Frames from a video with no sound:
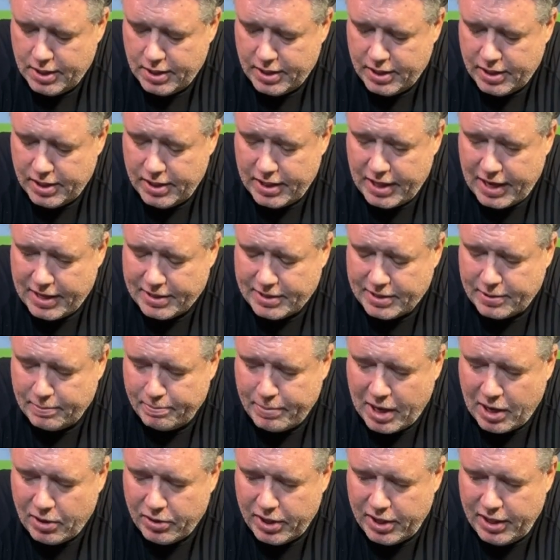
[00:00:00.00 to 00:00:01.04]
that's
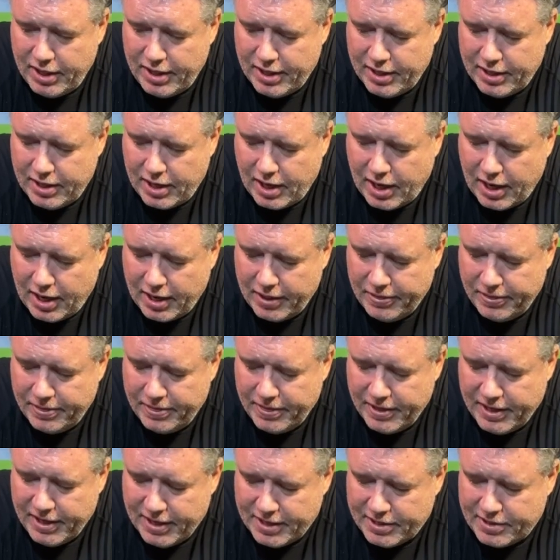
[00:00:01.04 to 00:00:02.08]
about it on
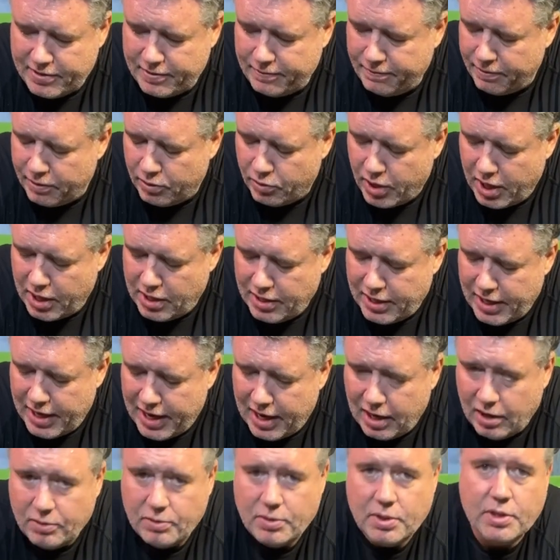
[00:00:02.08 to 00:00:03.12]
this for right
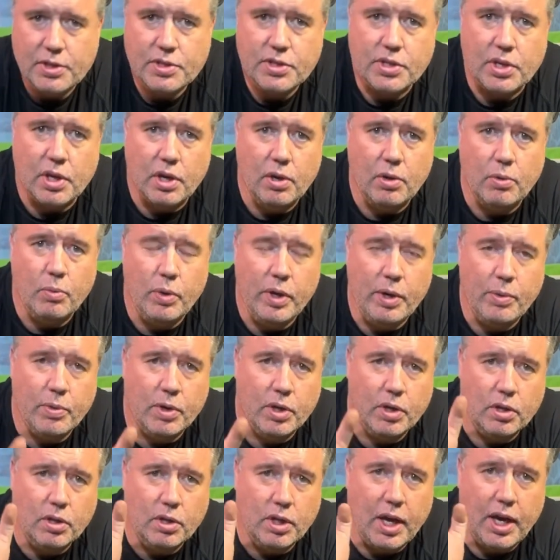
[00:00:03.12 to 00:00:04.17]
now. So we
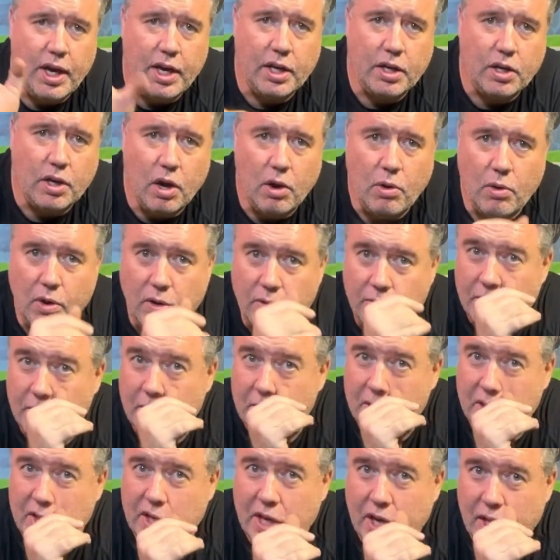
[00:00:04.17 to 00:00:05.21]
will go over
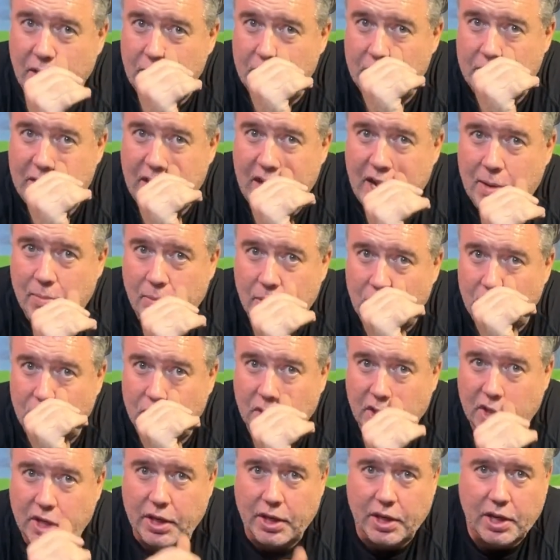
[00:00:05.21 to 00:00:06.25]
to the other table and
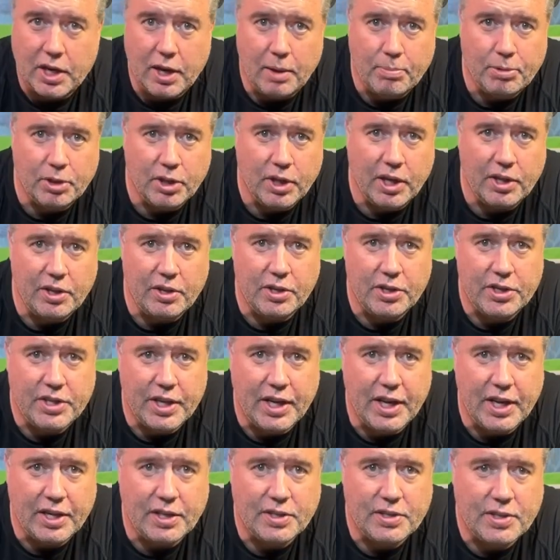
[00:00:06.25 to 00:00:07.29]
look at a couple other
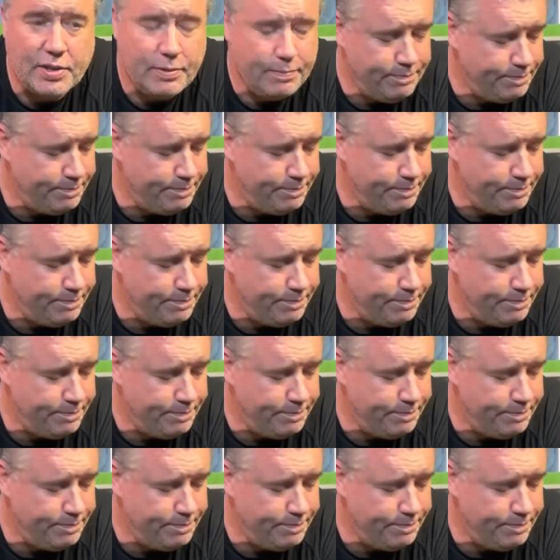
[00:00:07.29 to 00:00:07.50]
things.